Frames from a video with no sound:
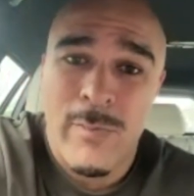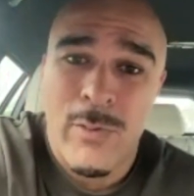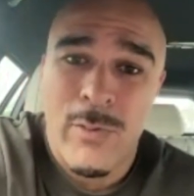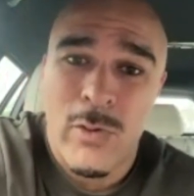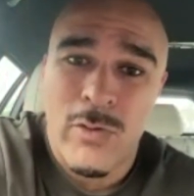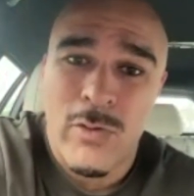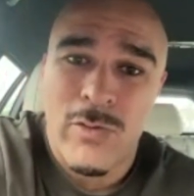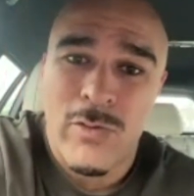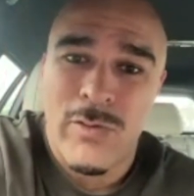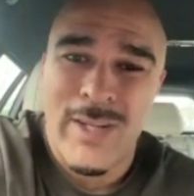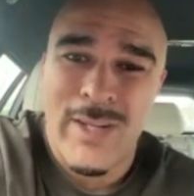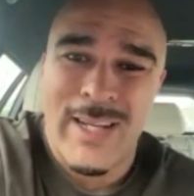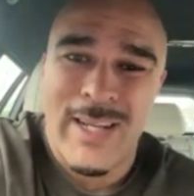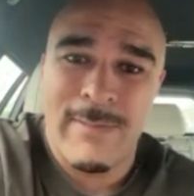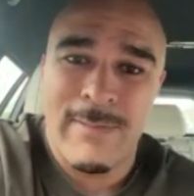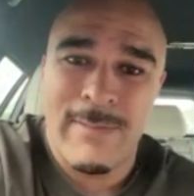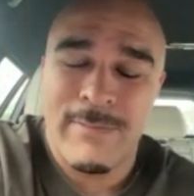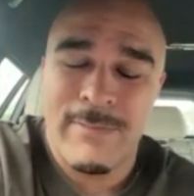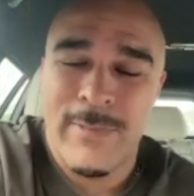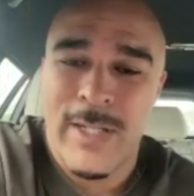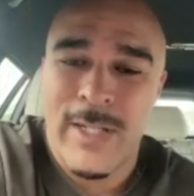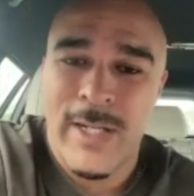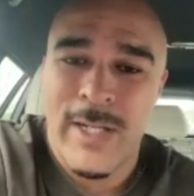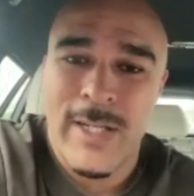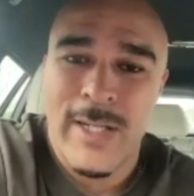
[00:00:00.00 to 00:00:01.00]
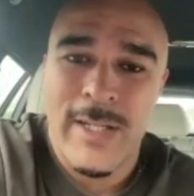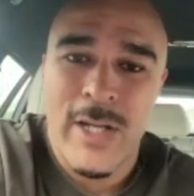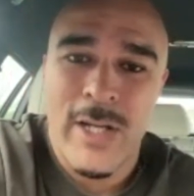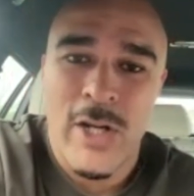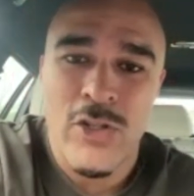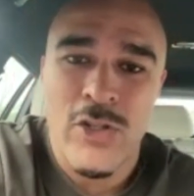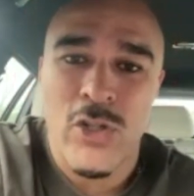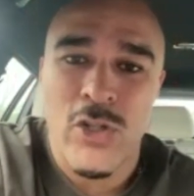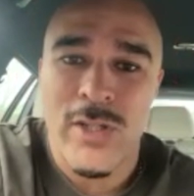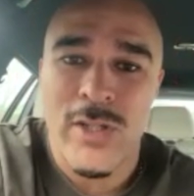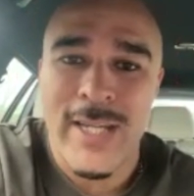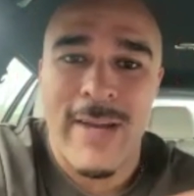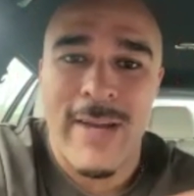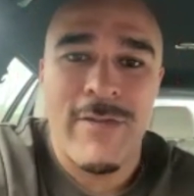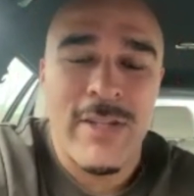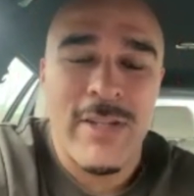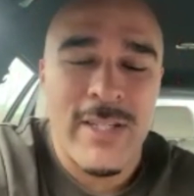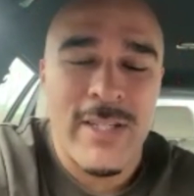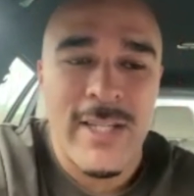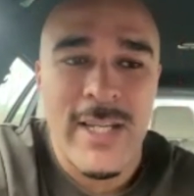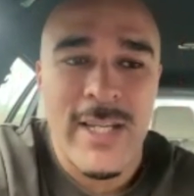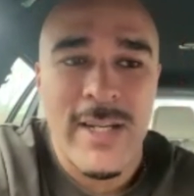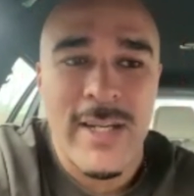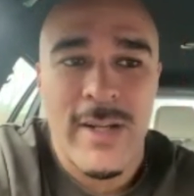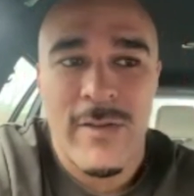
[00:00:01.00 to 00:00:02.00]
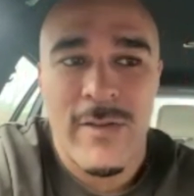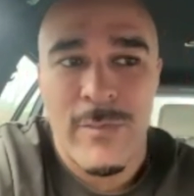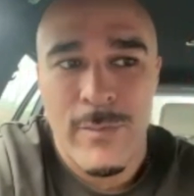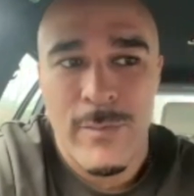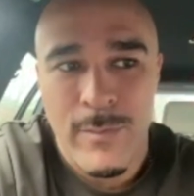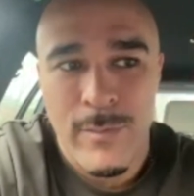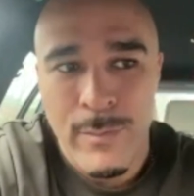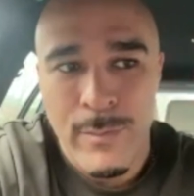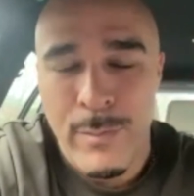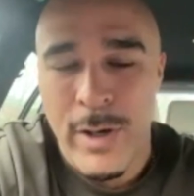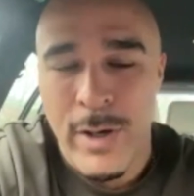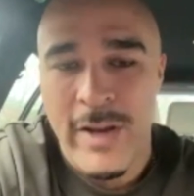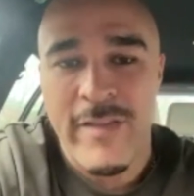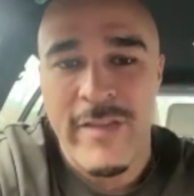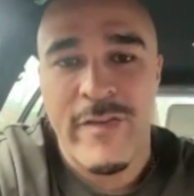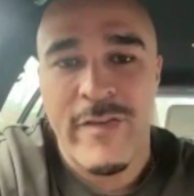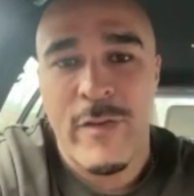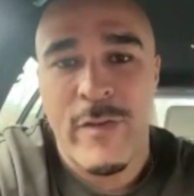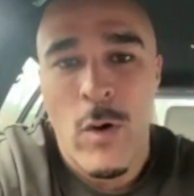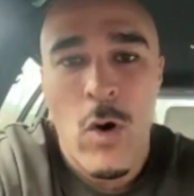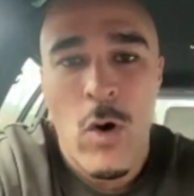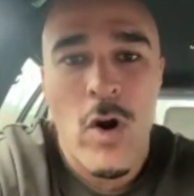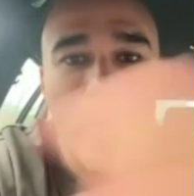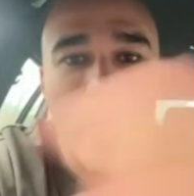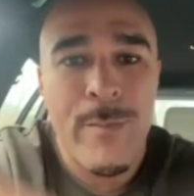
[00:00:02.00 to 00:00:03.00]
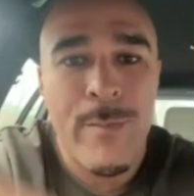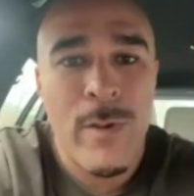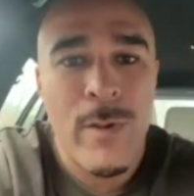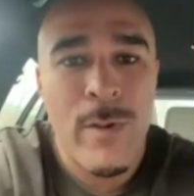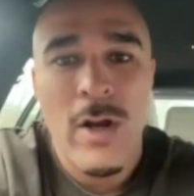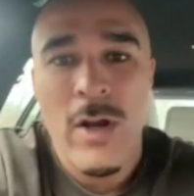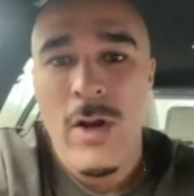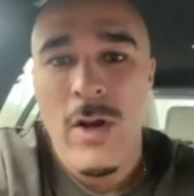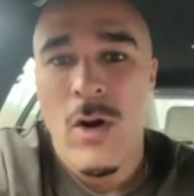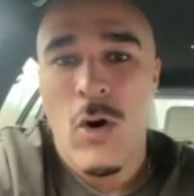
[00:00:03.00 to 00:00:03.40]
But yeah, I just haven't seen it by form